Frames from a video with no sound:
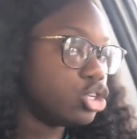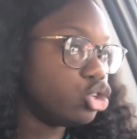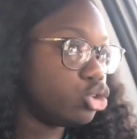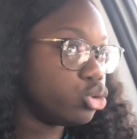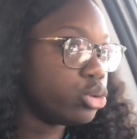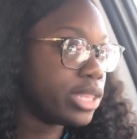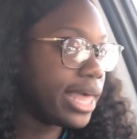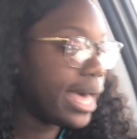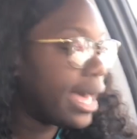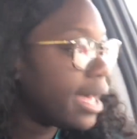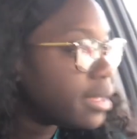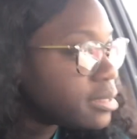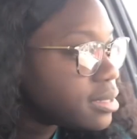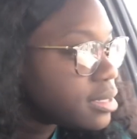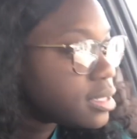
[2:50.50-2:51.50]
do
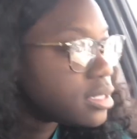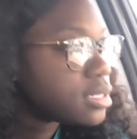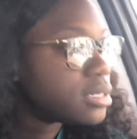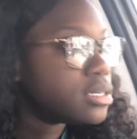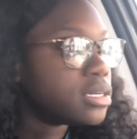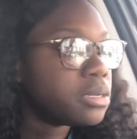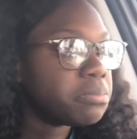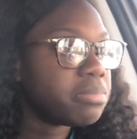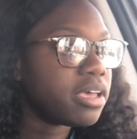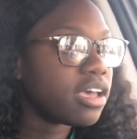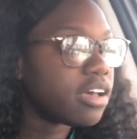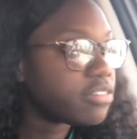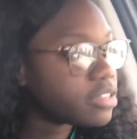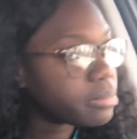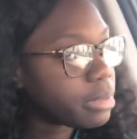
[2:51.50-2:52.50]
that pay
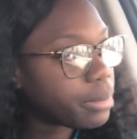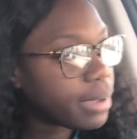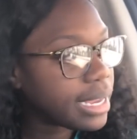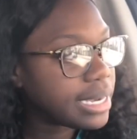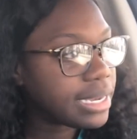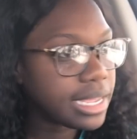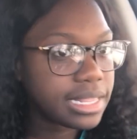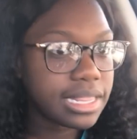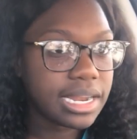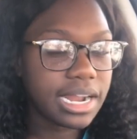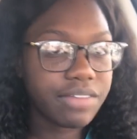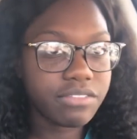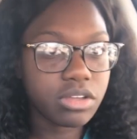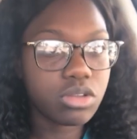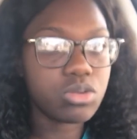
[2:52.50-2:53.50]
off some of my debt that
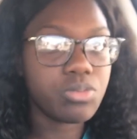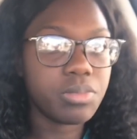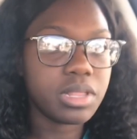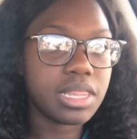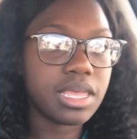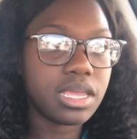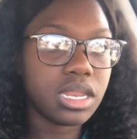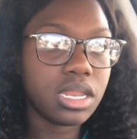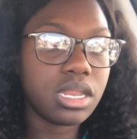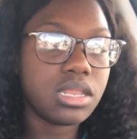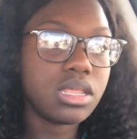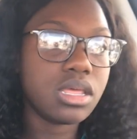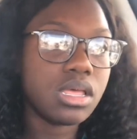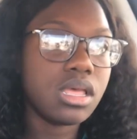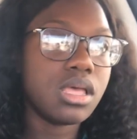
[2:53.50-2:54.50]
i've accumulated
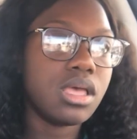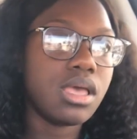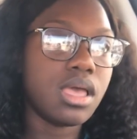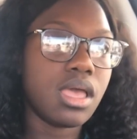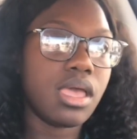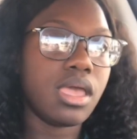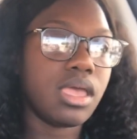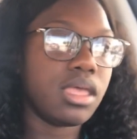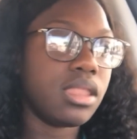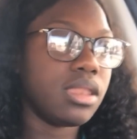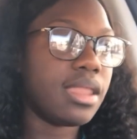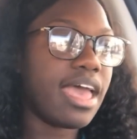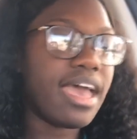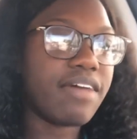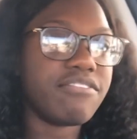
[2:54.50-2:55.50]

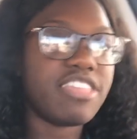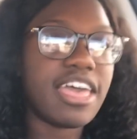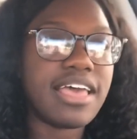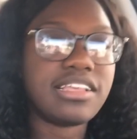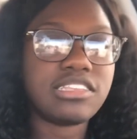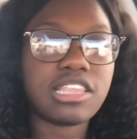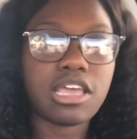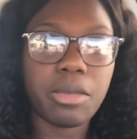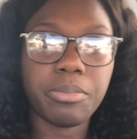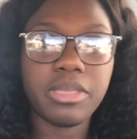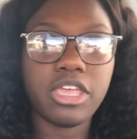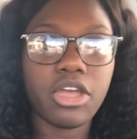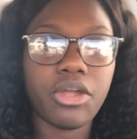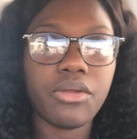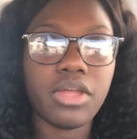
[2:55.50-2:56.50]
and have that as like a
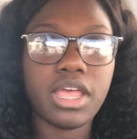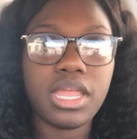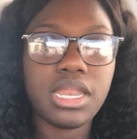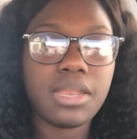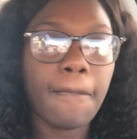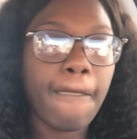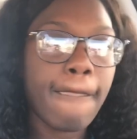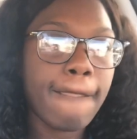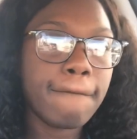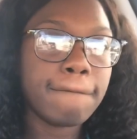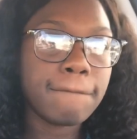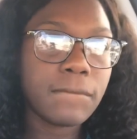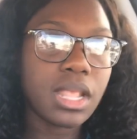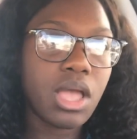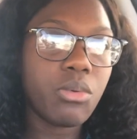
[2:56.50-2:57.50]
PRN.
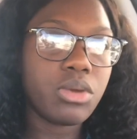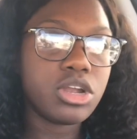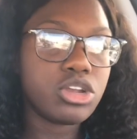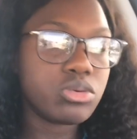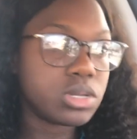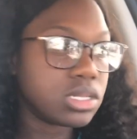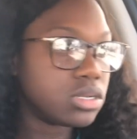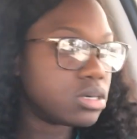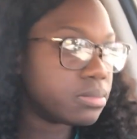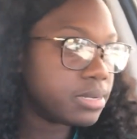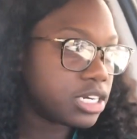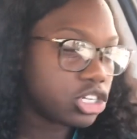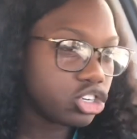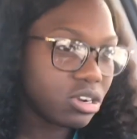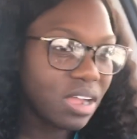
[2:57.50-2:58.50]
I want to do a little
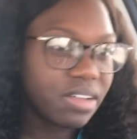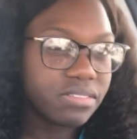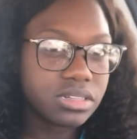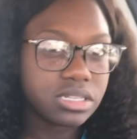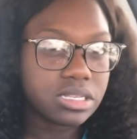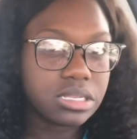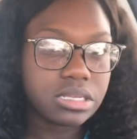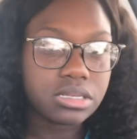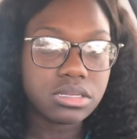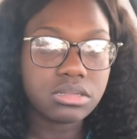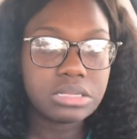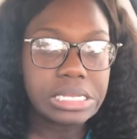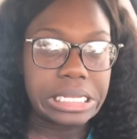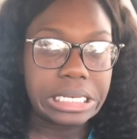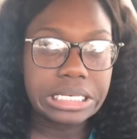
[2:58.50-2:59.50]
bit of
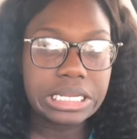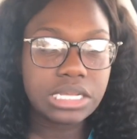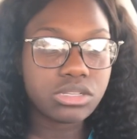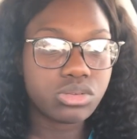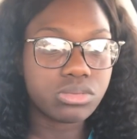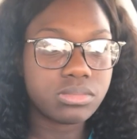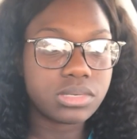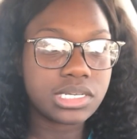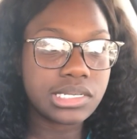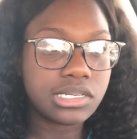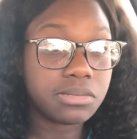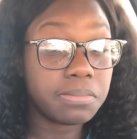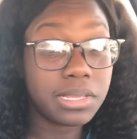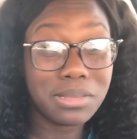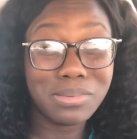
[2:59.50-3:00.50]
traveling, not too
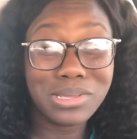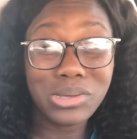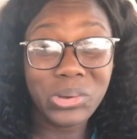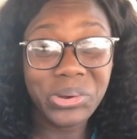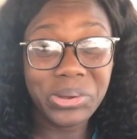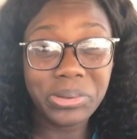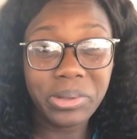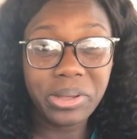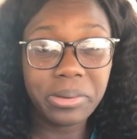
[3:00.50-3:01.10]
much. Maybe go to